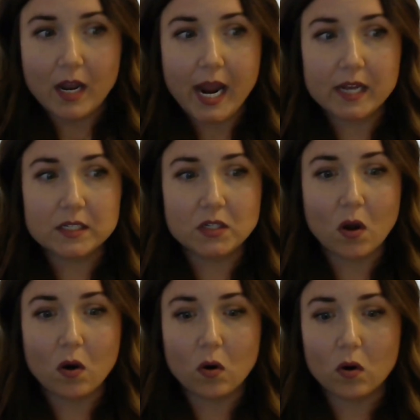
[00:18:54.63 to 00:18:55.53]
And
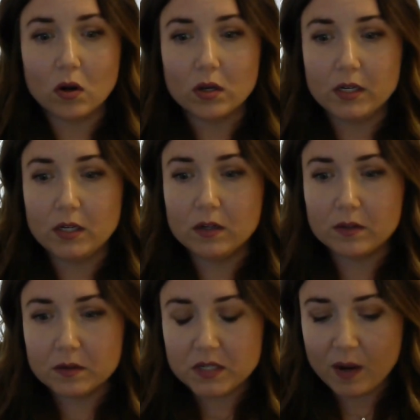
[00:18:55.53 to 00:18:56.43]
so,
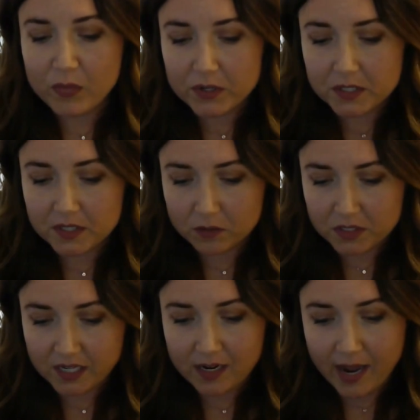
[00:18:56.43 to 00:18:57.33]
those numbers,
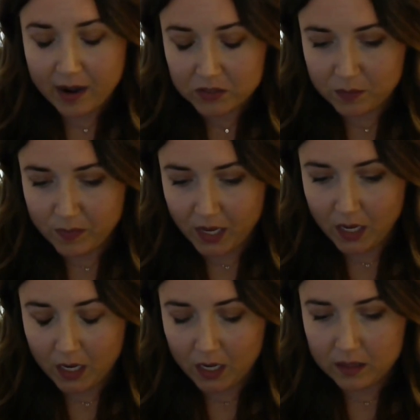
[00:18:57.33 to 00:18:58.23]
those stand out to
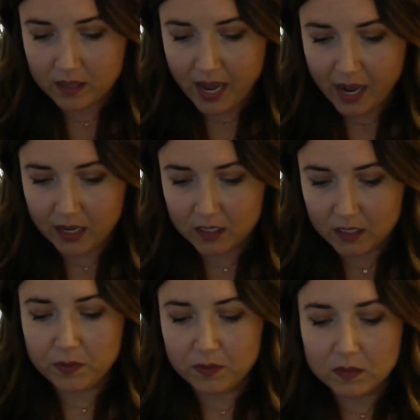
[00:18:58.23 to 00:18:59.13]
me in that
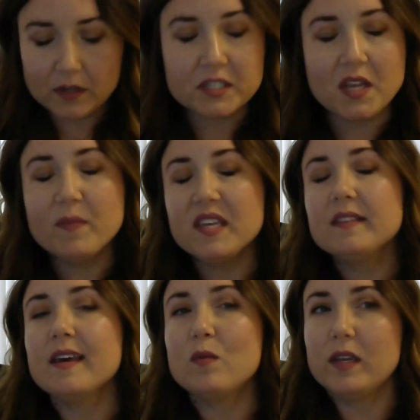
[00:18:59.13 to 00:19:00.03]
there's
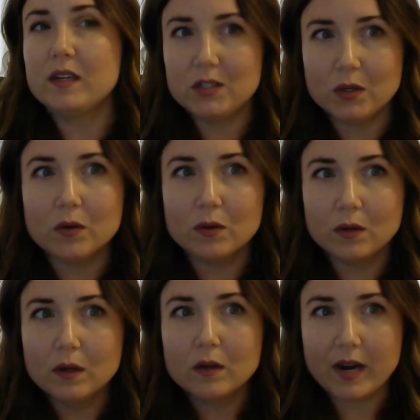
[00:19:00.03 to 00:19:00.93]
something that we could do,
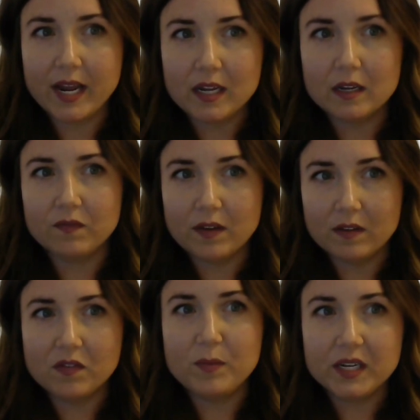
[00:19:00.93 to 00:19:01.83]
right?
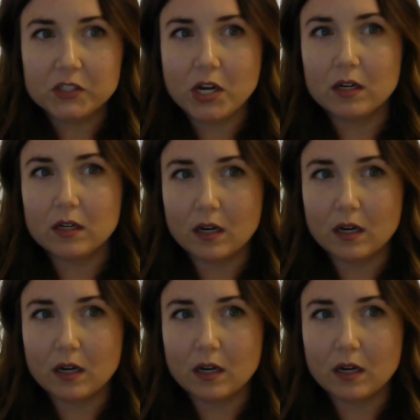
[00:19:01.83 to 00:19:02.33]
If a big chunk